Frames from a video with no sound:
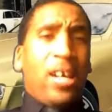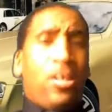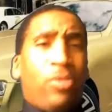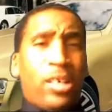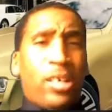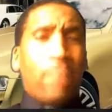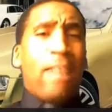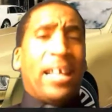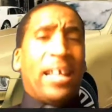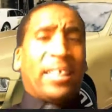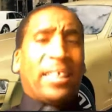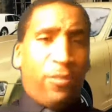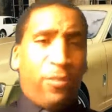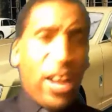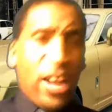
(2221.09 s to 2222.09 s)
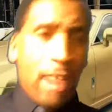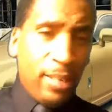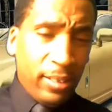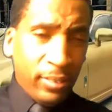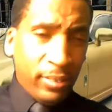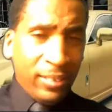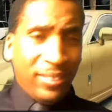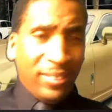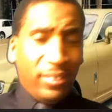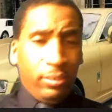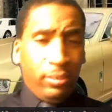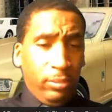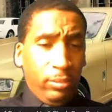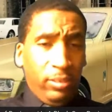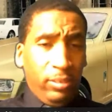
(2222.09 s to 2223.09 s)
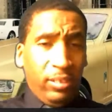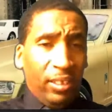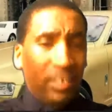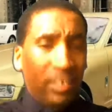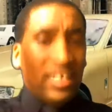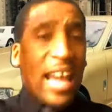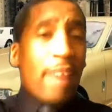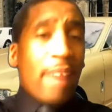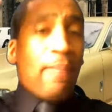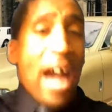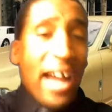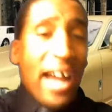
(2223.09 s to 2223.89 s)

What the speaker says: with the Mexican family, they buy